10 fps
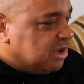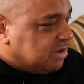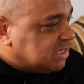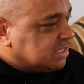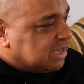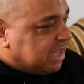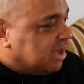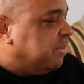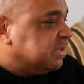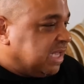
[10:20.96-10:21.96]
it's like
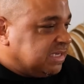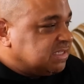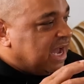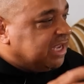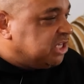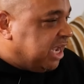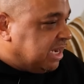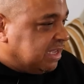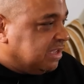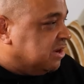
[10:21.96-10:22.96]
almost like side
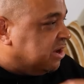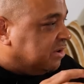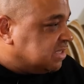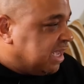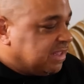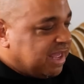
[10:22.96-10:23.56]
chaining, it was like,